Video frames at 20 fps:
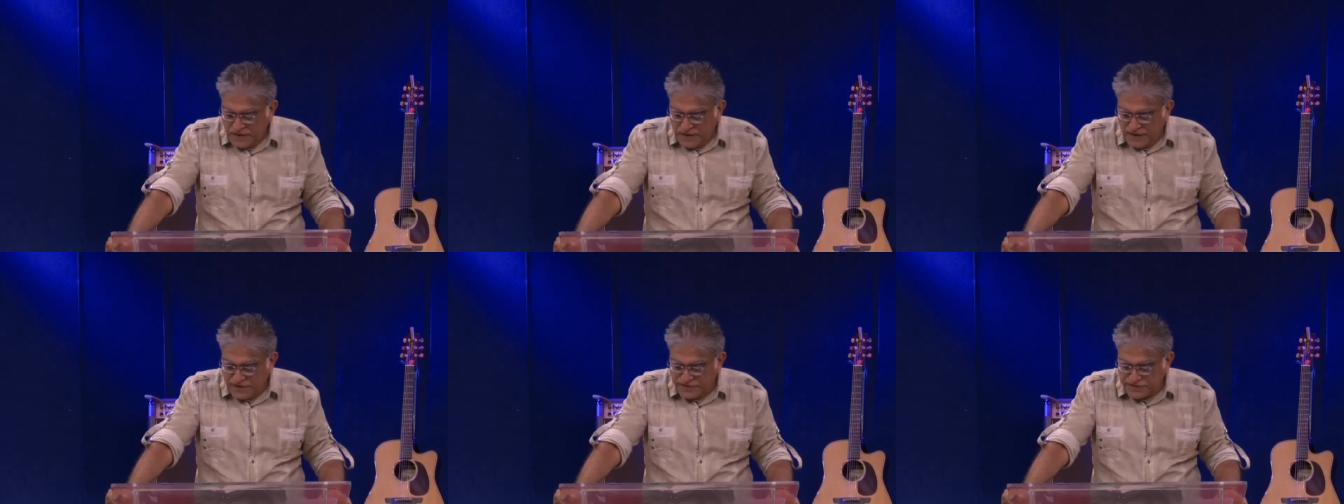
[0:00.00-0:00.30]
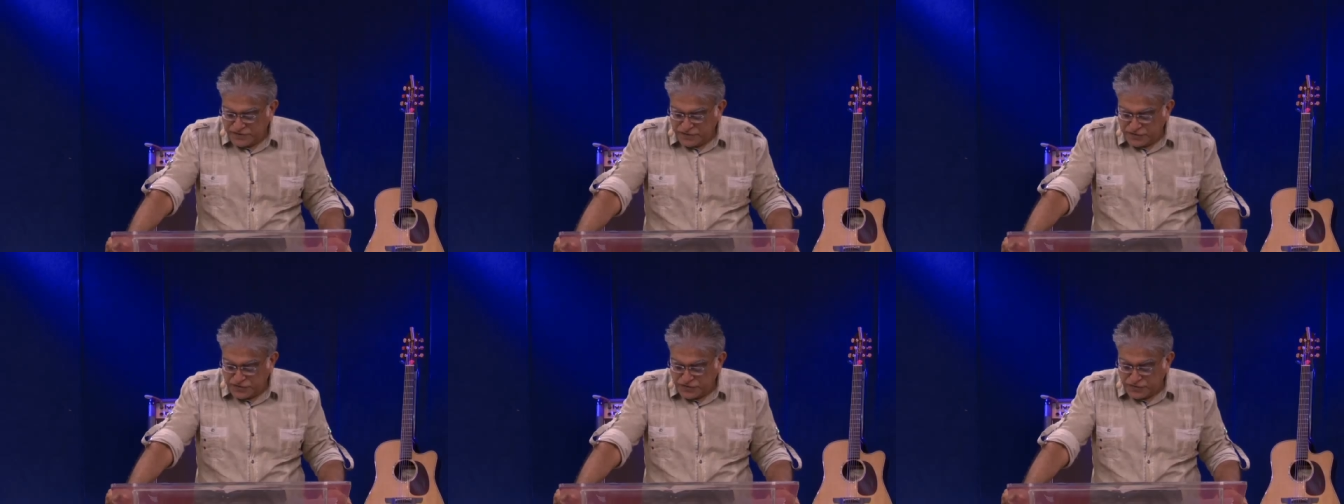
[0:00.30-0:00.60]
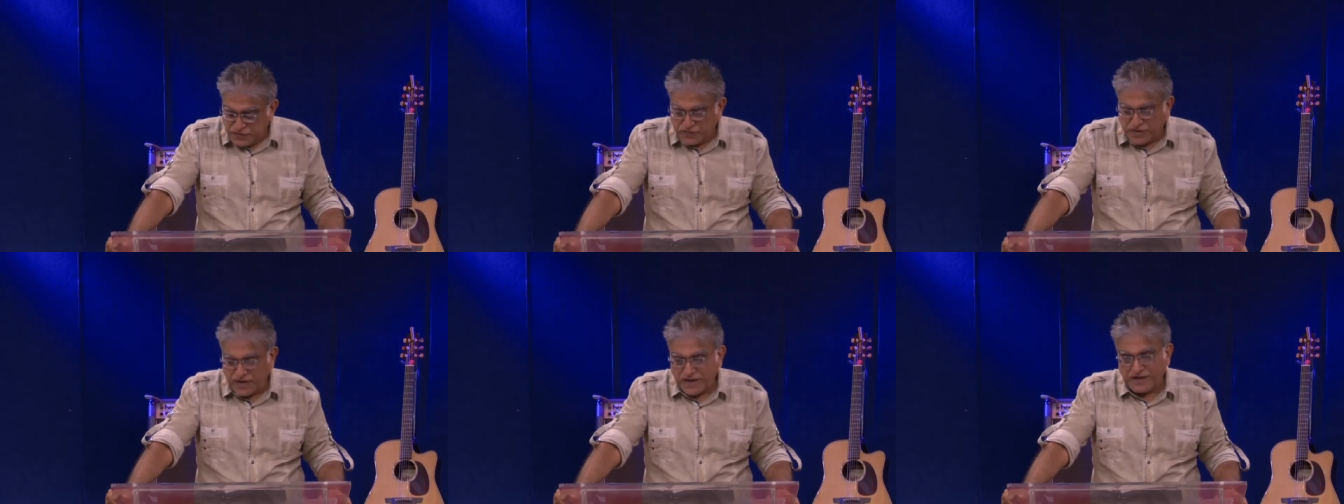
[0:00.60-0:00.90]
It's good to
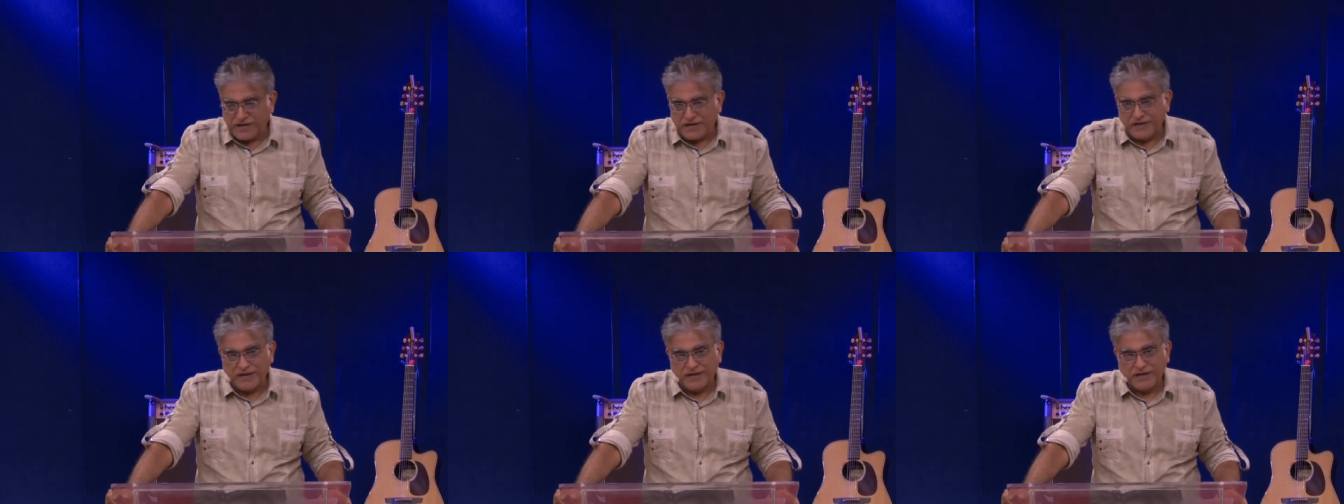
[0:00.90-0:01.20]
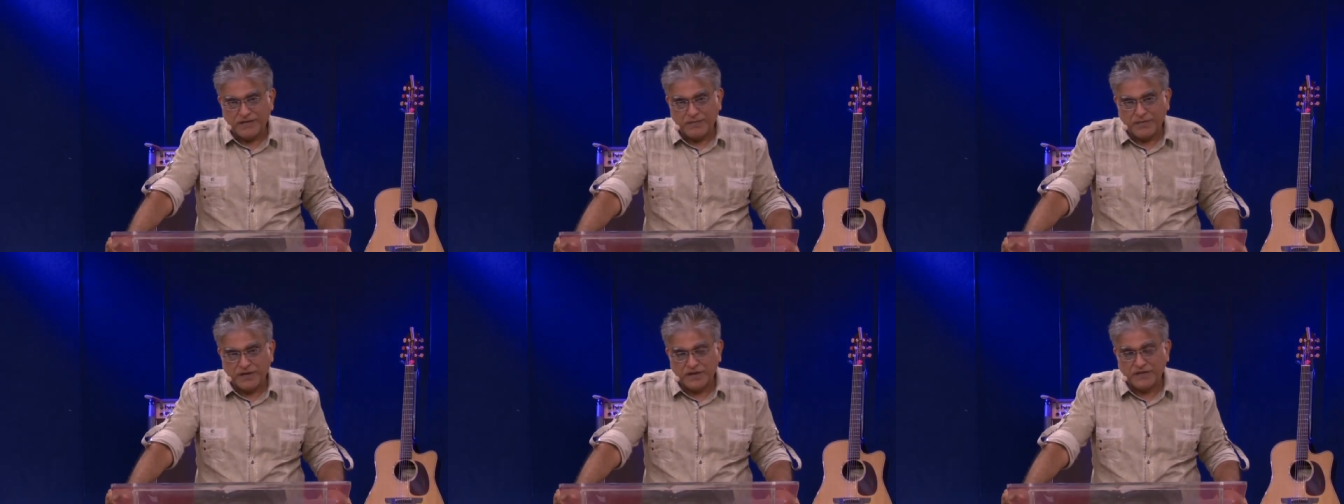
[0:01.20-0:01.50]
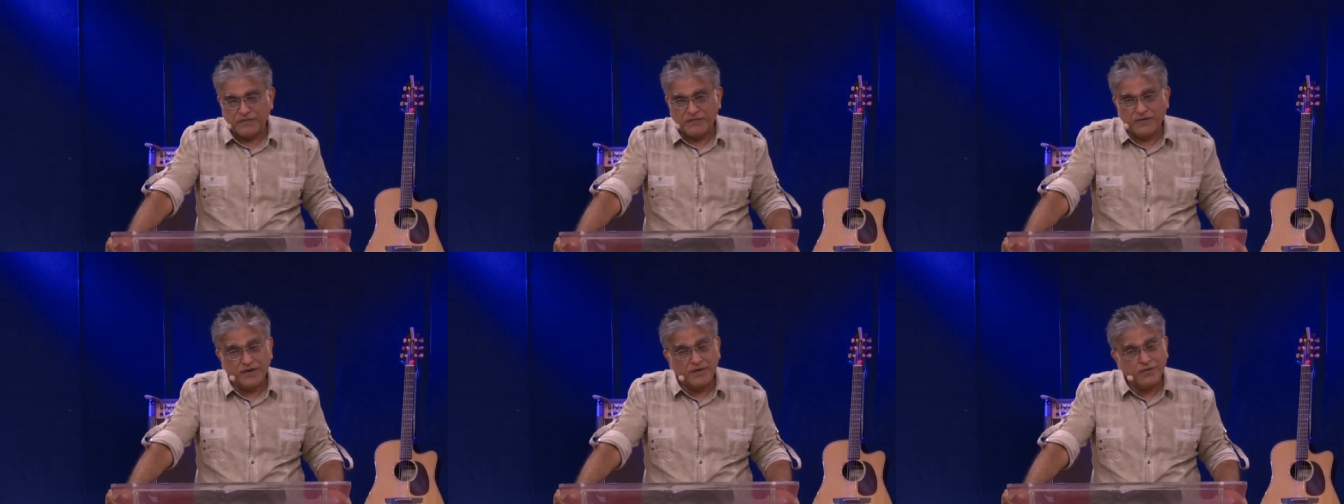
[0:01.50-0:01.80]
do that, but
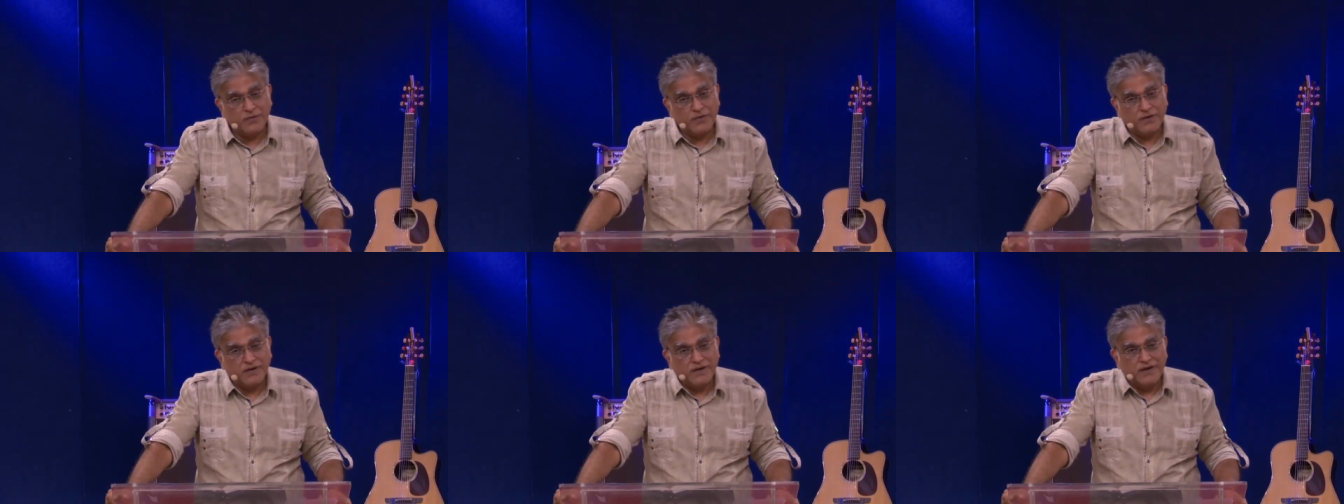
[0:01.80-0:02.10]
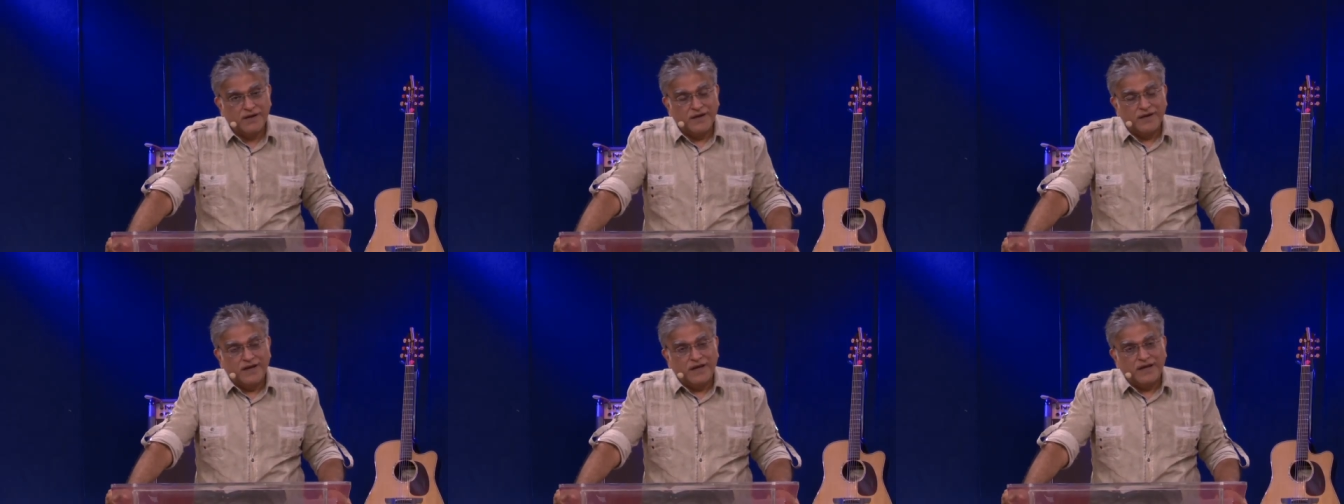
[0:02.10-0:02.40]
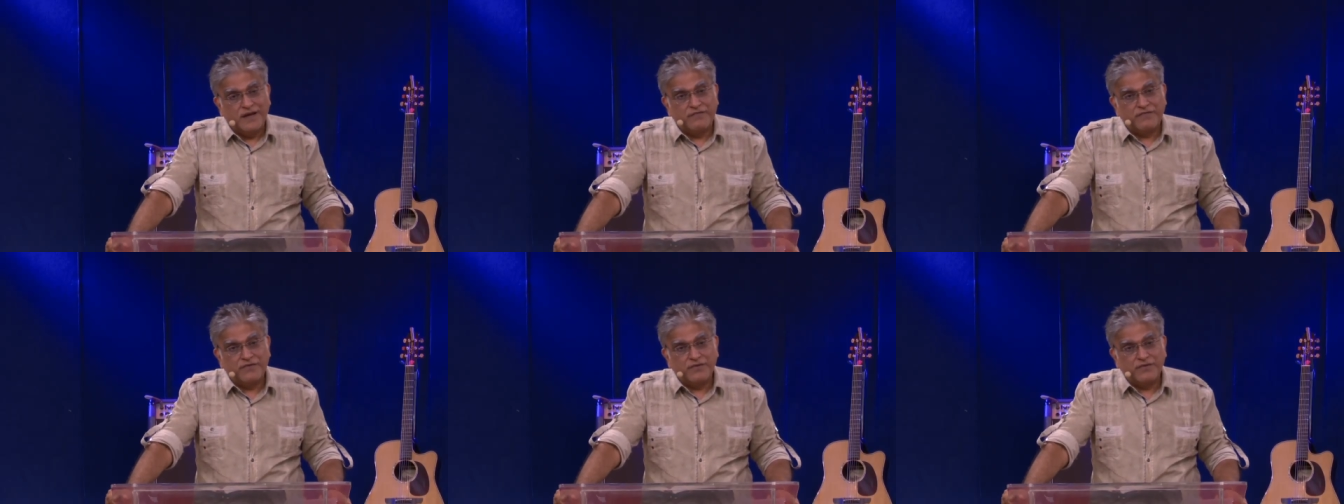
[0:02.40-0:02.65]
then if